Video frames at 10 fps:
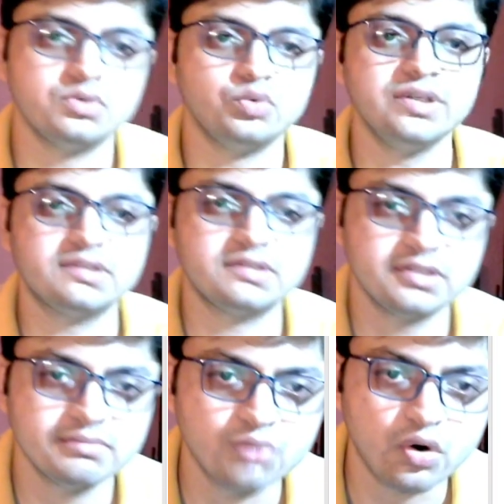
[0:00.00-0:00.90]
with
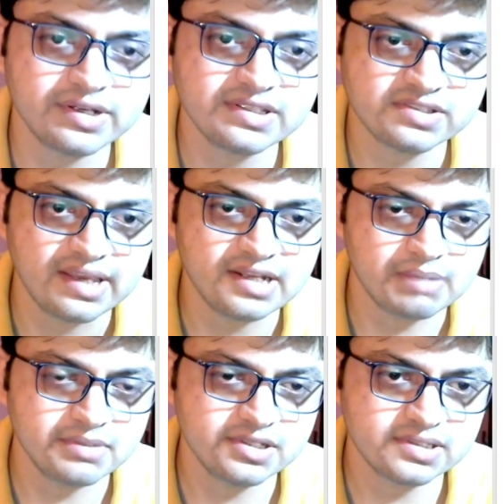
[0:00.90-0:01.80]
Maurice Hale,
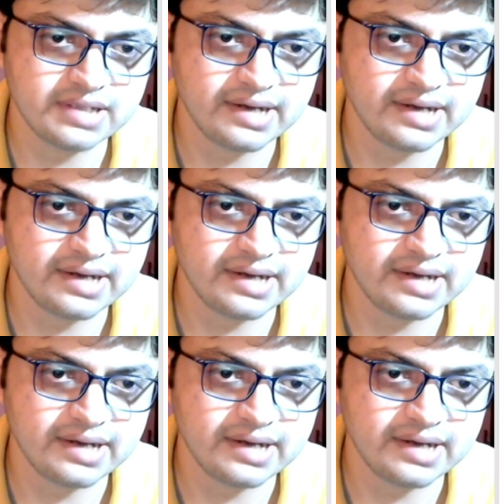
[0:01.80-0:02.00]
published in